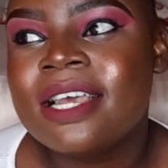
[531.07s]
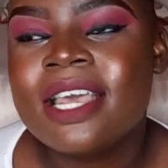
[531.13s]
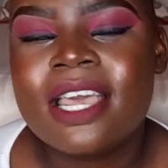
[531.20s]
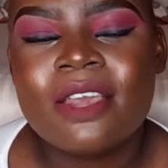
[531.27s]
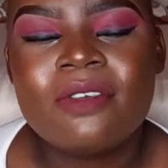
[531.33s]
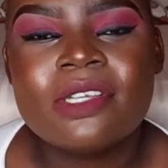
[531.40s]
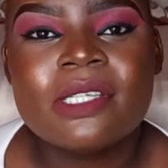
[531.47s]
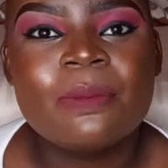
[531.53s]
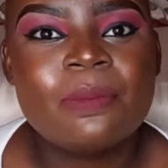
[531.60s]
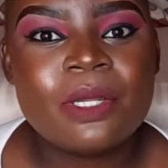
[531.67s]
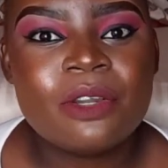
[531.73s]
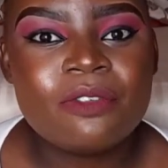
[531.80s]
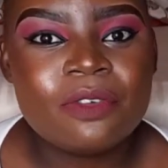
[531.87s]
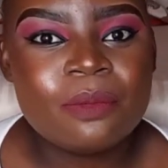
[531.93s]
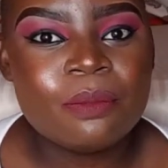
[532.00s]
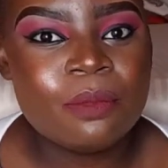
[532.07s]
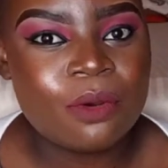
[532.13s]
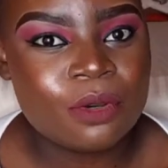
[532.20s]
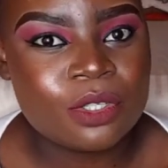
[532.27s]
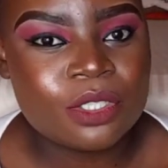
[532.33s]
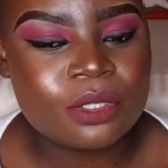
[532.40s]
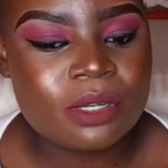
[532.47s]
it was a bit
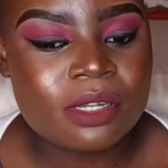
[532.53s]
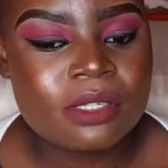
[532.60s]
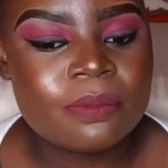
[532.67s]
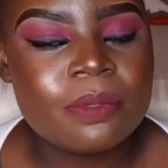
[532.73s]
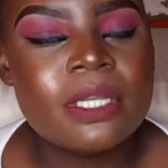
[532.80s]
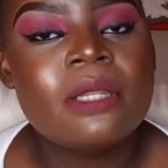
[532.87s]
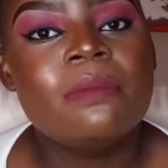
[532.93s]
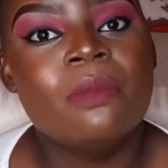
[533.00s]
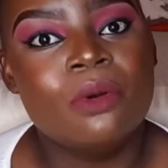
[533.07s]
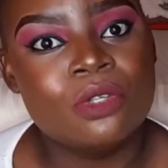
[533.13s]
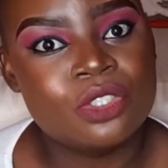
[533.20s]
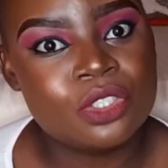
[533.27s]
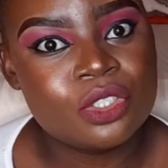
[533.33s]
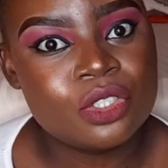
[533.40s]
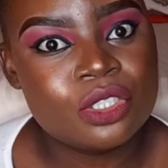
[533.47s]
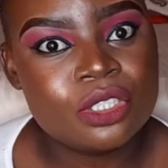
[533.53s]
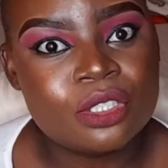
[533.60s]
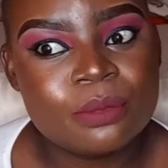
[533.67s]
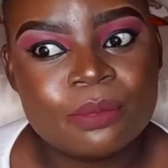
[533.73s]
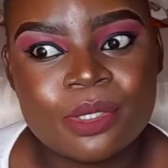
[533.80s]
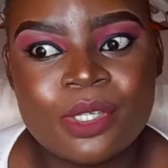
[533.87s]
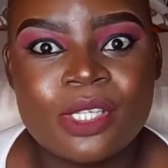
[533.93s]
emotional,
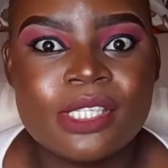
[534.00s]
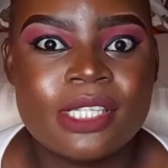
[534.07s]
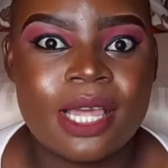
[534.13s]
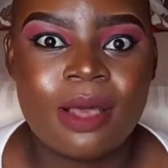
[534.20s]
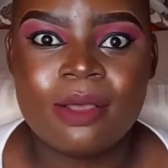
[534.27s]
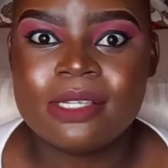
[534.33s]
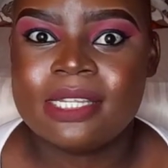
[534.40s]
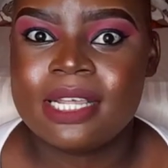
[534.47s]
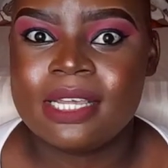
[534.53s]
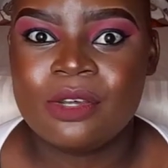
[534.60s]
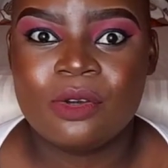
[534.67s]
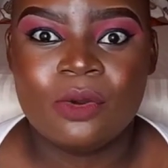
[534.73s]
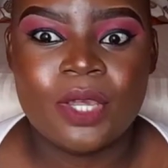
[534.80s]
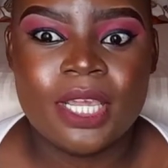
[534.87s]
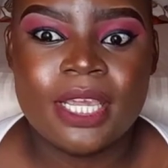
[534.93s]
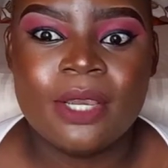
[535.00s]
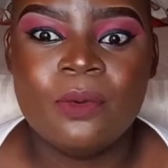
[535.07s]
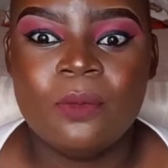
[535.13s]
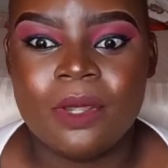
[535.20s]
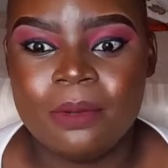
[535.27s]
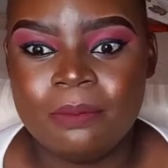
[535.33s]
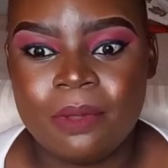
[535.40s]
because now I was like going
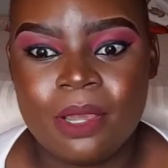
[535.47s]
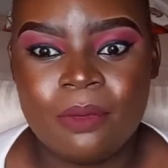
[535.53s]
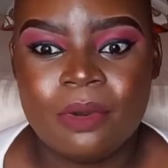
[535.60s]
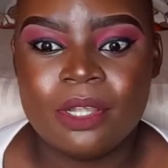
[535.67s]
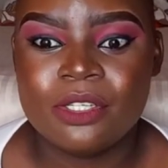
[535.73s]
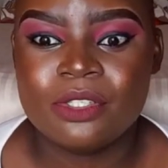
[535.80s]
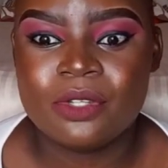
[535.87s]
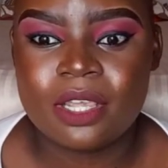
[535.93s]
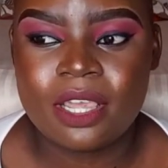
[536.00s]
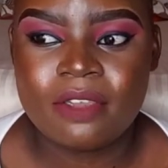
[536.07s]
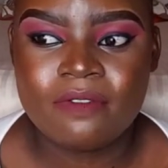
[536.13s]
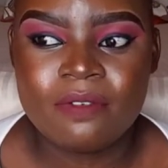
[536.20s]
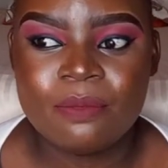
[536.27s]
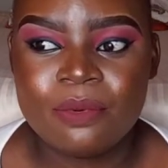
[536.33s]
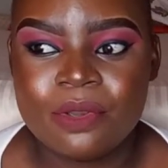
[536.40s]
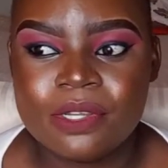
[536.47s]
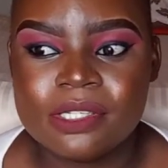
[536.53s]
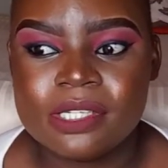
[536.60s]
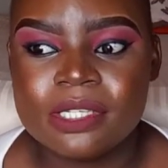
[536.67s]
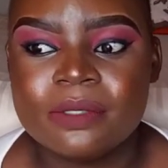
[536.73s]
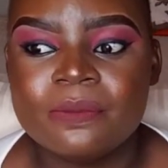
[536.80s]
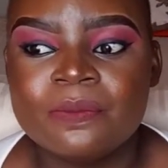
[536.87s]
one by one to every
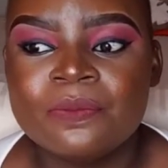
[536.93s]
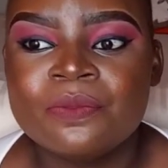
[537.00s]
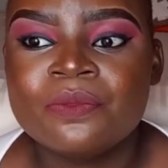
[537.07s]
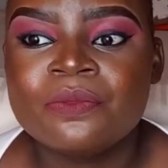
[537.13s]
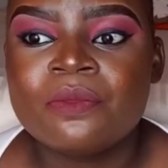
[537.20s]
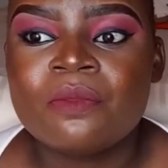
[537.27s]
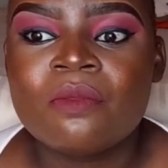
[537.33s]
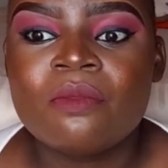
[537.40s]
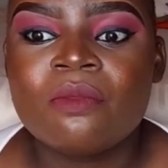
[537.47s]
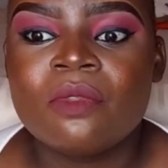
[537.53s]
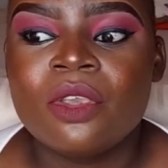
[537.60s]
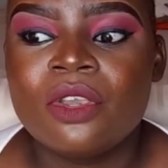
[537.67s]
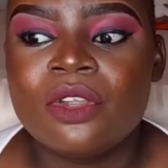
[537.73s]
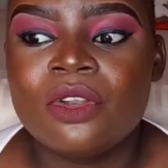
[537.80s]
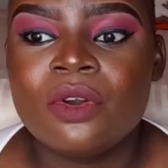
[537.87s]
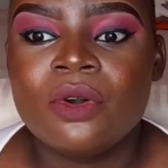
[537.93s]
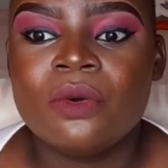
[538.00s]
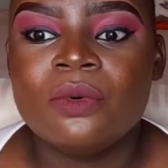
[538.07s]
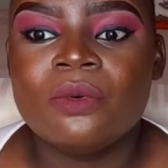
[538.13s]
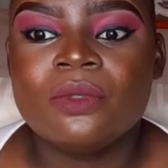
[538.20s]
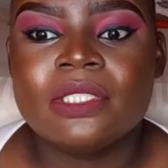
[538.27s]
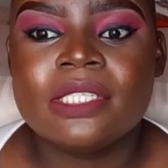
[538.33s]
person,
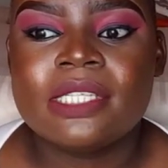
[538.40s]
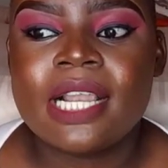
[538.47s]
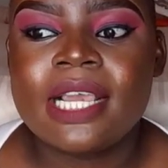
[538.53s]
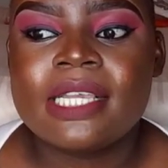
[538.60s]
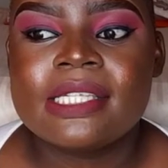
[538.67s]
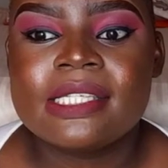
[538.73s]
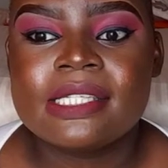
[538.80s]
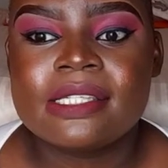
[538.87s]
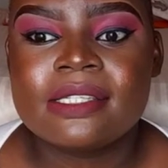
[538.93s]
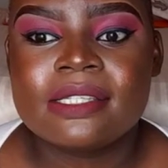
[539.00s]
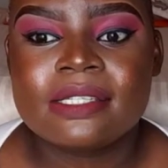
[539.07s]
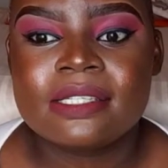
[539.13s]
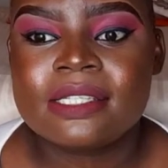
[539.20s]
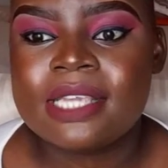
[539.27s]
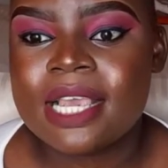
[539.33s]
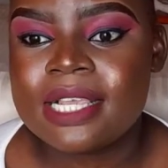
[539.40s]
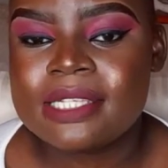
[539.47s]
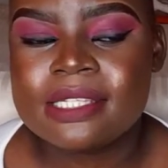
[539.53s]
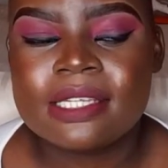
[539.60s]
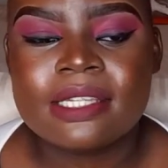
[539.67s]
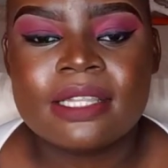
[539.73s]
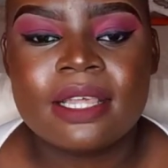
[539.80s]
just like
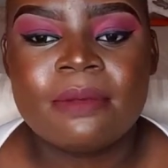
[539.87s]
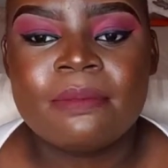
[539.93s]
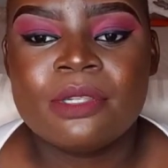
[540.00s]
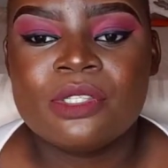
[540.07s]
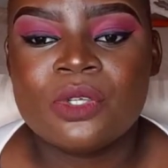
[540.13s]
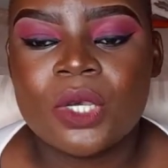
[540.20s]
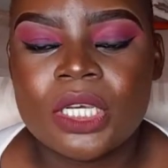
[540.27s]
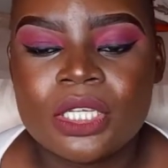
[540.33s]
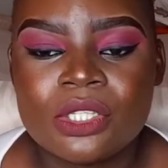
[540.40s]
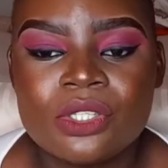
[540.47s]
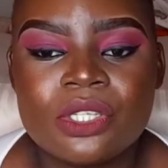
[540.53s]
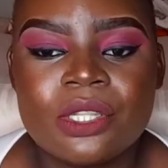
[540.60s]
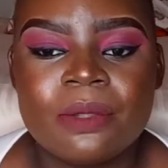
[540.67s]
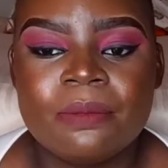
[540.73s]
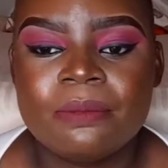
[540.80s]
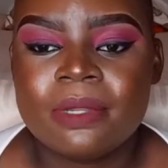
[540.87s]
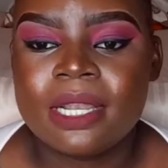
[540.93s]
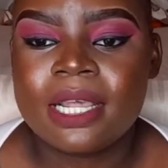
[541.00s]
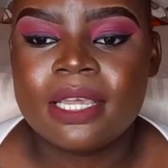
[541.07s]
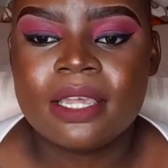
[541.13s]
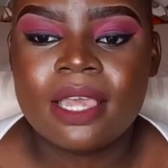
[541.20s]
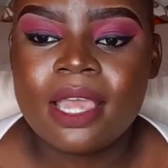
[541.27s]
texting them and talking to them and be
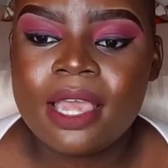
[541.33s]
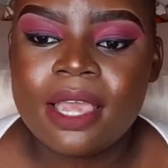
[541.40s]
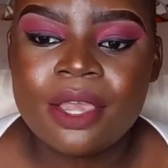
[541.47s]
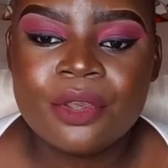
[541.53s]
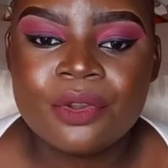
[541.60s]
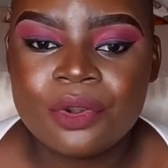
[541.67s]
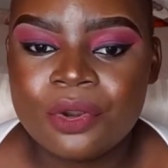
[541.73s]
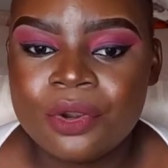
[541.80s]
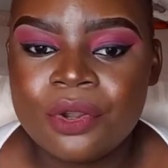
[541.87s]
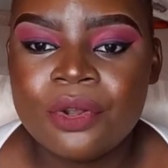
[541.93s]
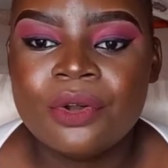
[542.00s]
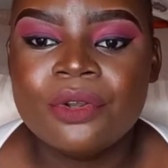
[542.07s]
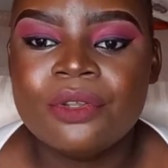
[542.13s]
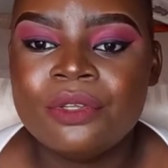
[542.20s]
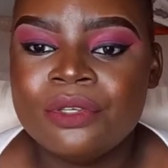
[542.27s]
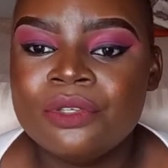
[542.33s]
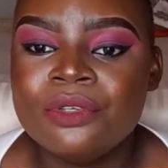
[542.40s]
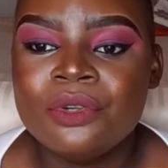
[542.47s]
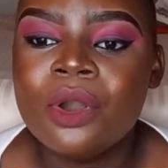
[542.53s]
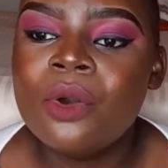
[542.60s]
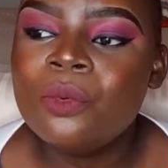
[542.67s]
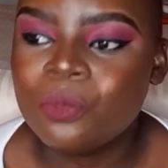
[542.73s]
like, hey girl, you
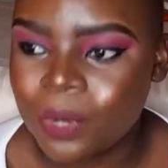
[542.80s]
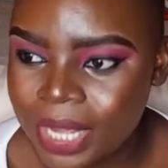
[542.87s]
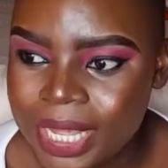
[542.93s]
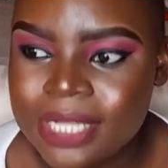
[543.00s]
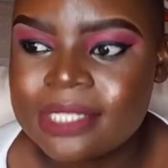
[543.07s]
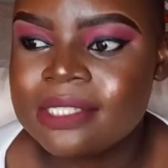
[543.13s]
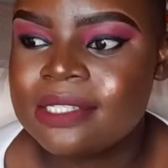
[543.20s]
know what,